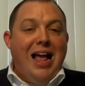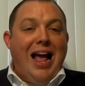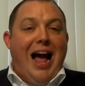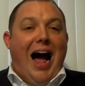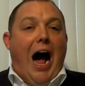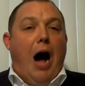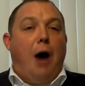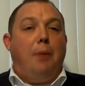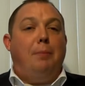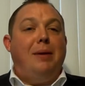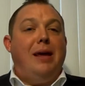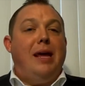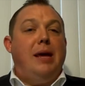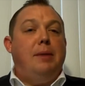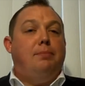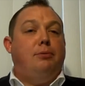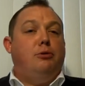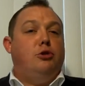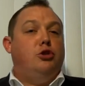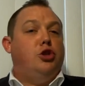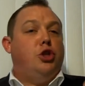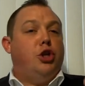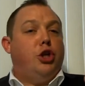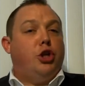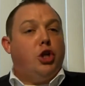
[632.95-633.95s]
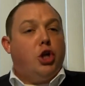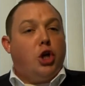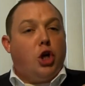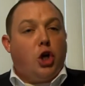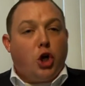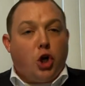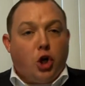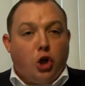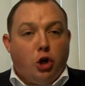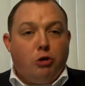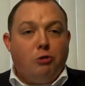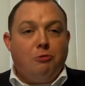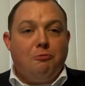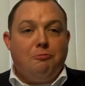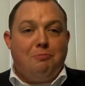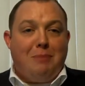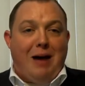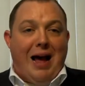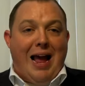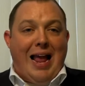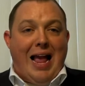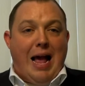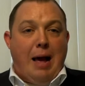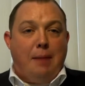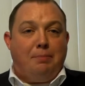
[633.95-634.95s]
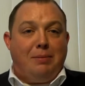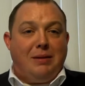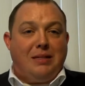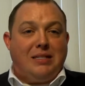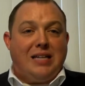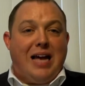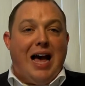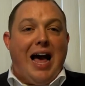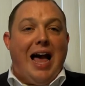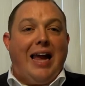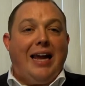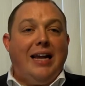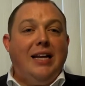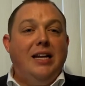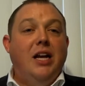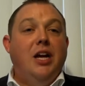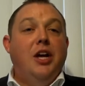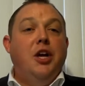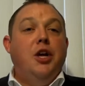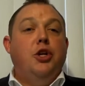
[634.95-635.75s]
I'll be able to curve my appetite